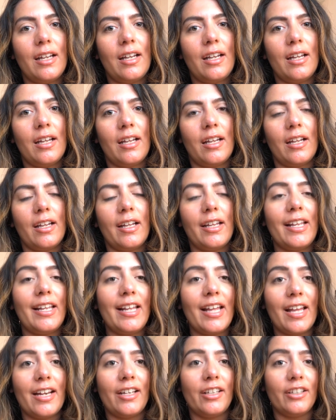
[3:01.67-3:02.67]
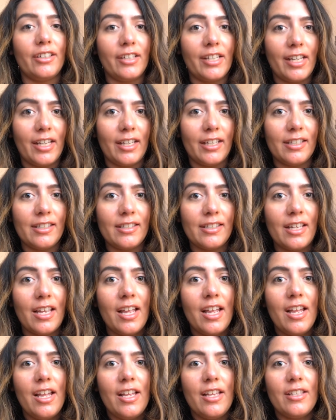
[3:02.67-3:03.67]
other kids,
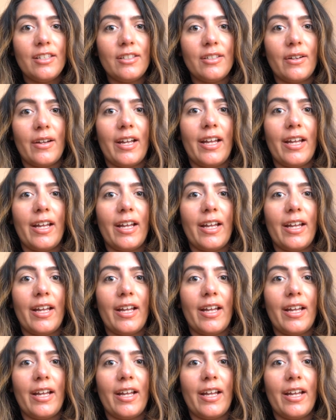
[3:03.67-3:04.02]
so